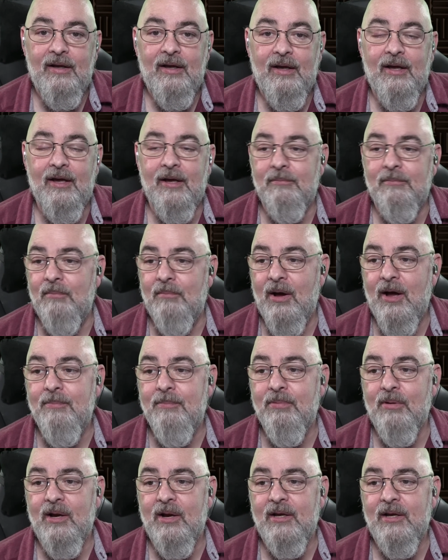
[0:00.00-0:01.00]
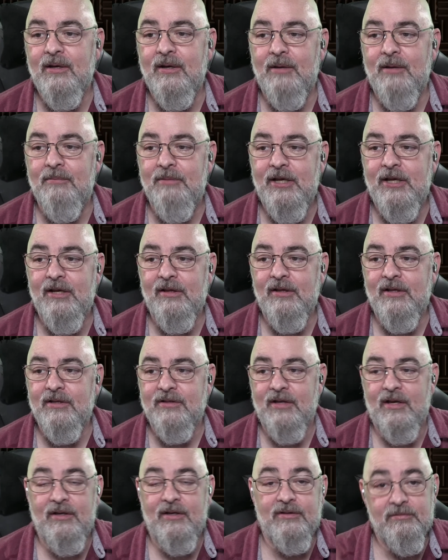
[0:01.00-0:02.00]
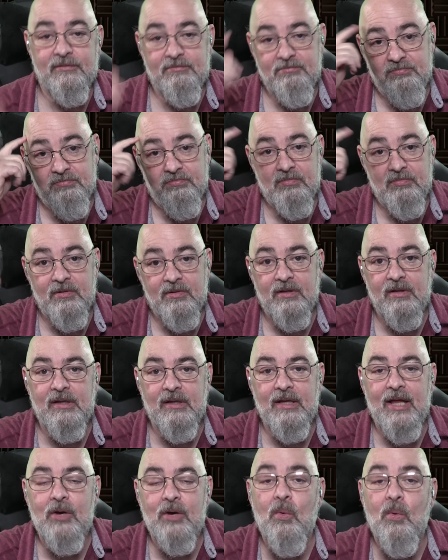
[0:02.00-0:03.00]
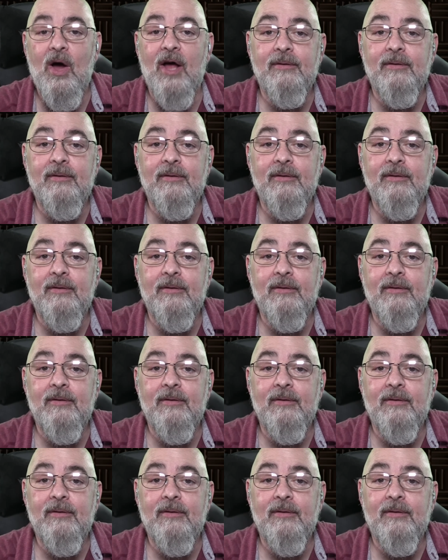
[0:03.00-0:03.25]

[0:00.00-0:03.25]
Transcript: And my brain immediately says, like what?